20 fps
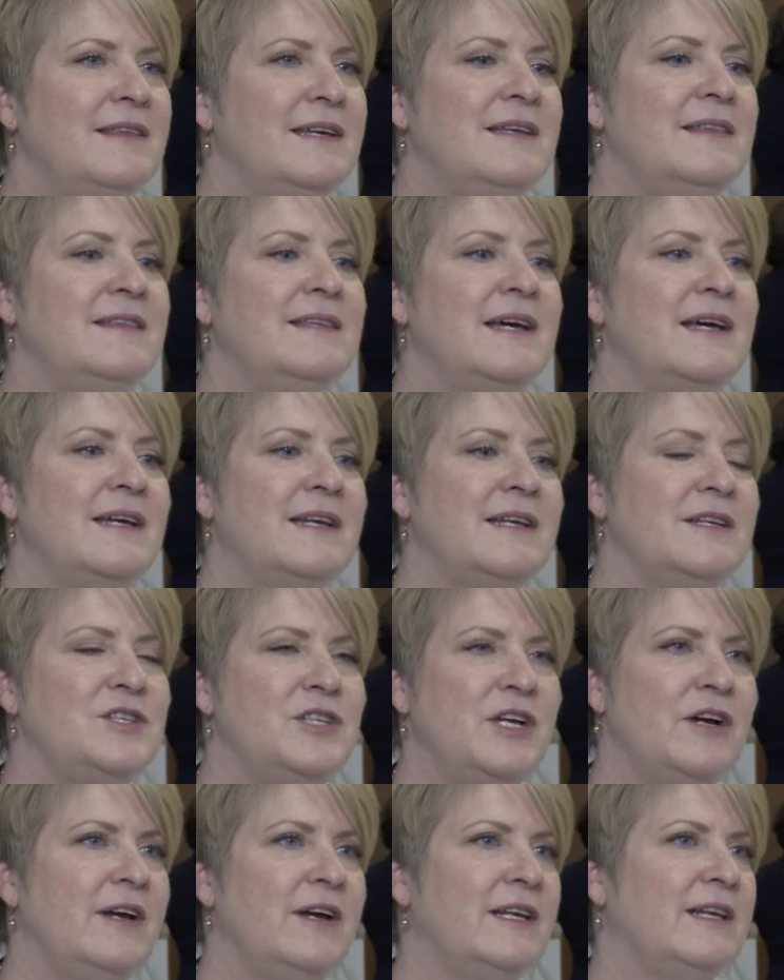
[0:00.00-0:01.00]
think that
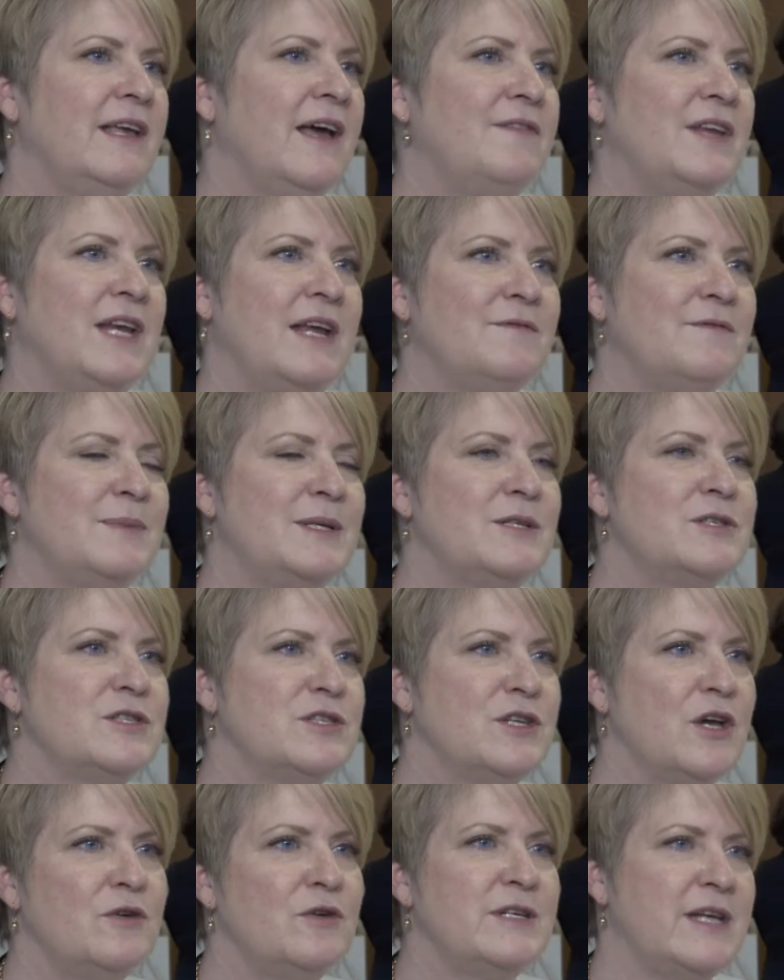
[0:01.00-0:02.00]
Sherry and Kevin have been
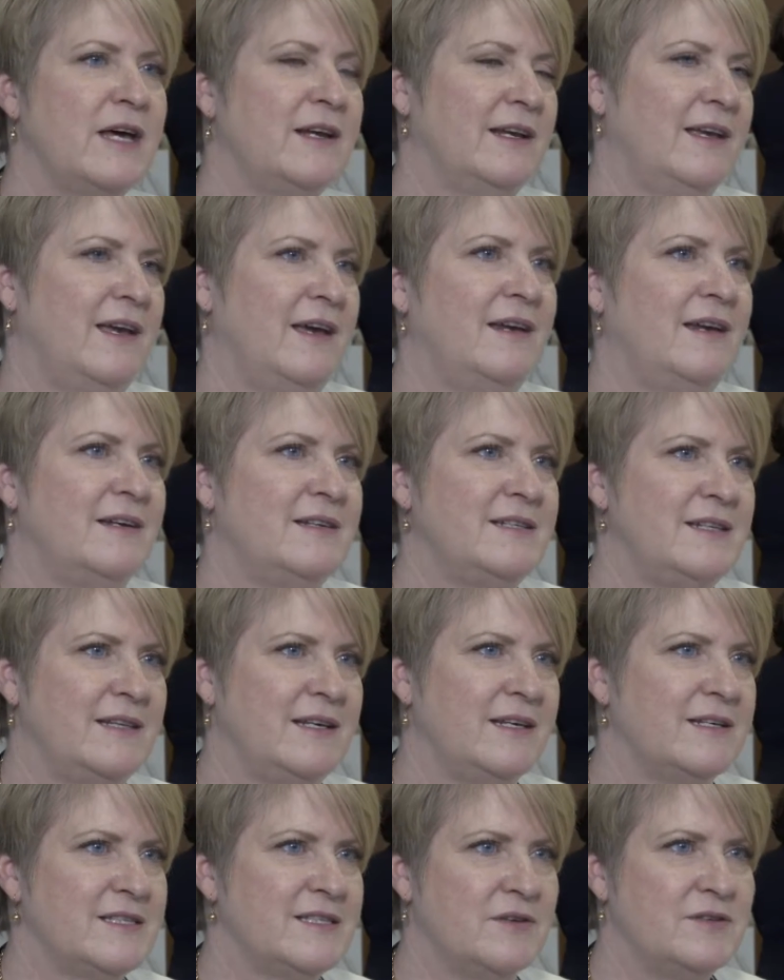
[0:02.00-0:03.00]
so dedicated to
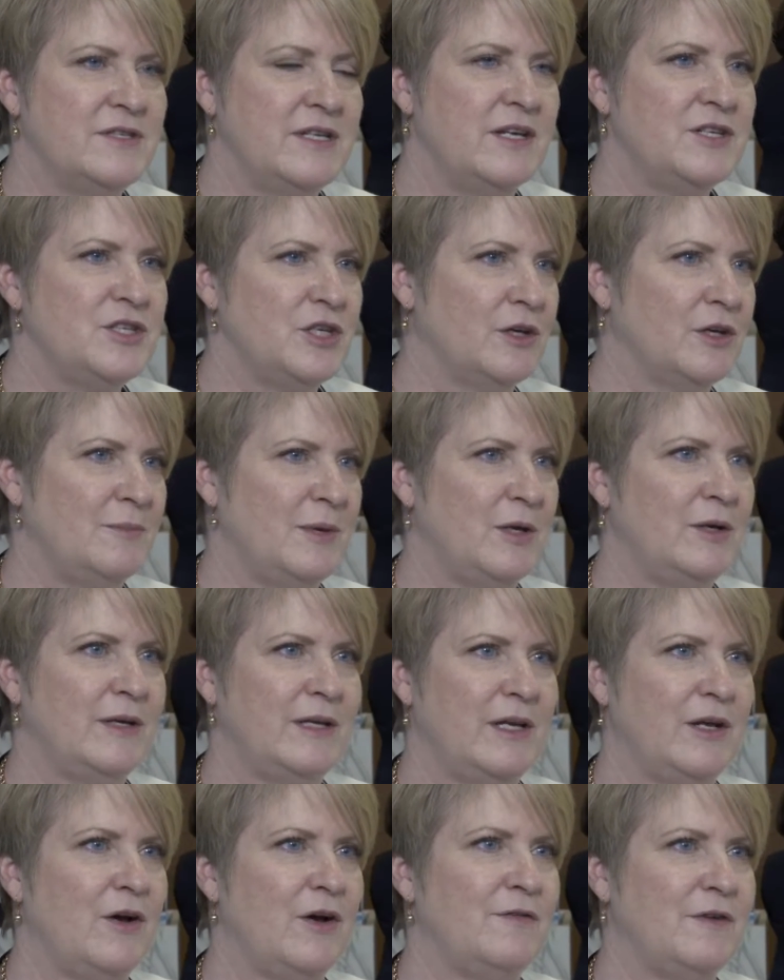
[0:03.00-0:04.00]
the association
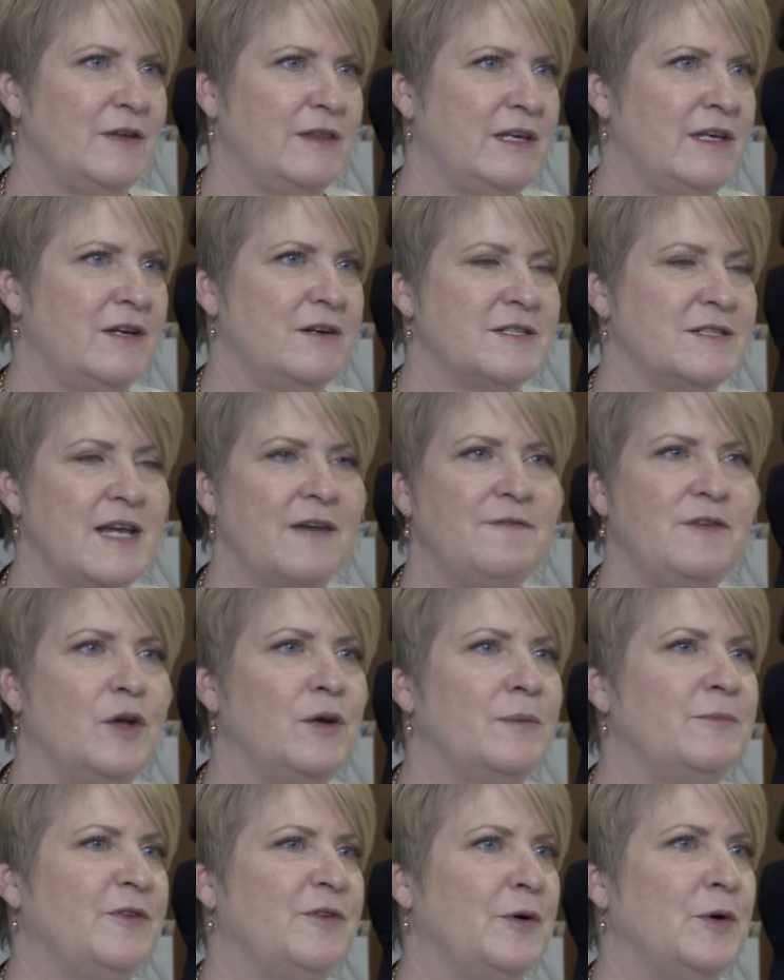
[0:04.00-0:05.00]
community over the years. I've known
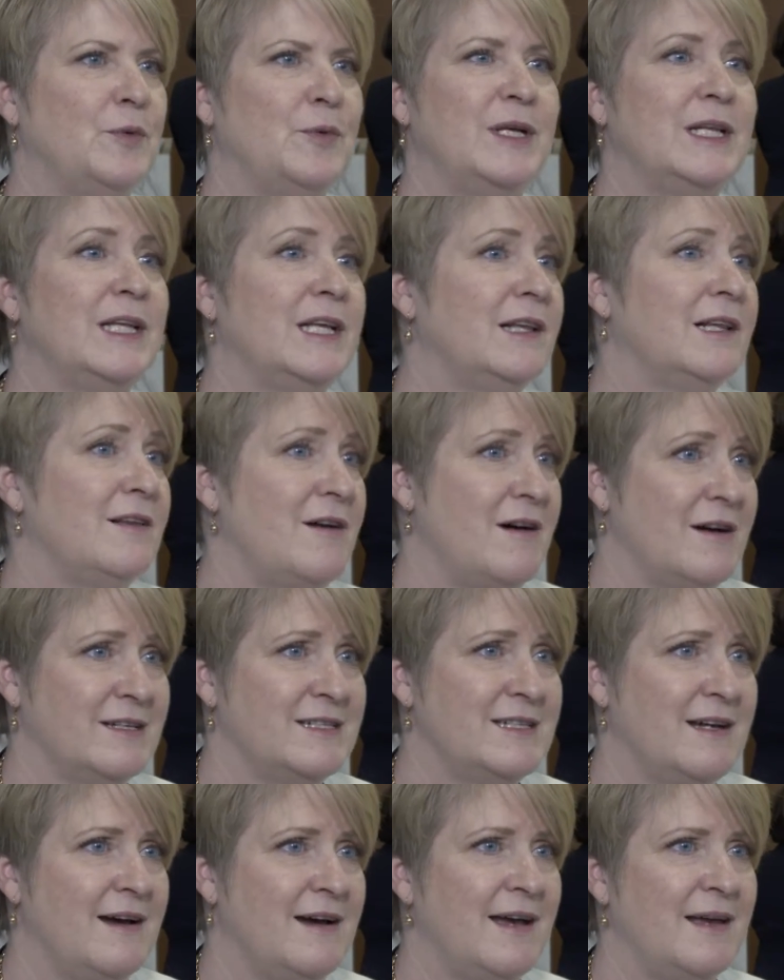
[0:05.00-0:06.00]
them for a really long
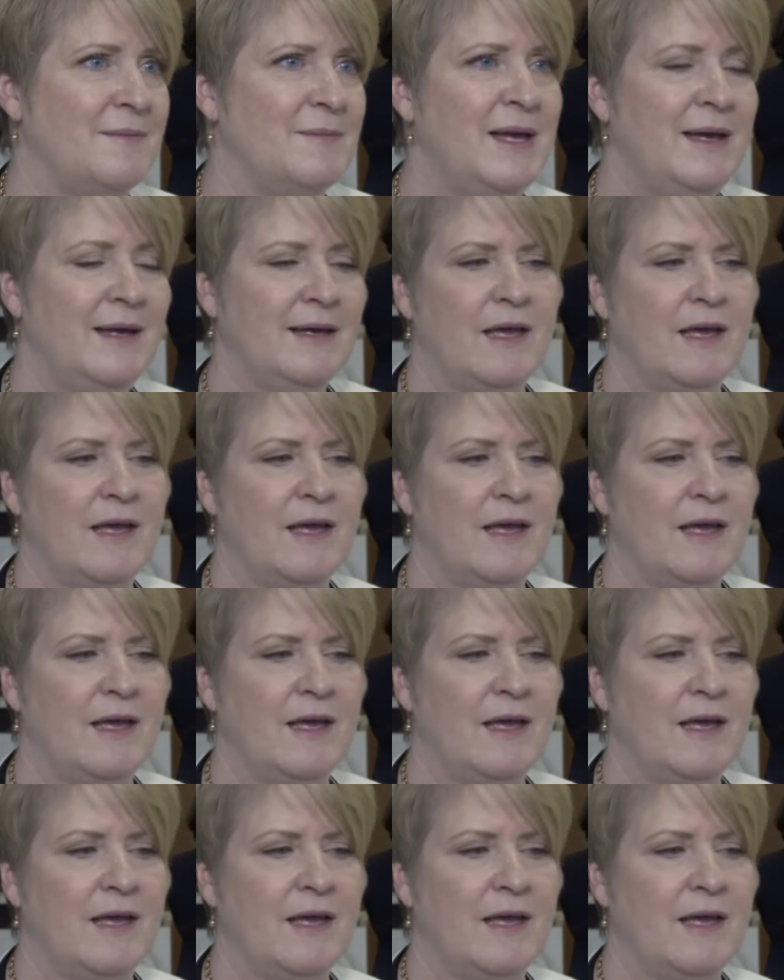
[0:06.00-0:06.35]
time.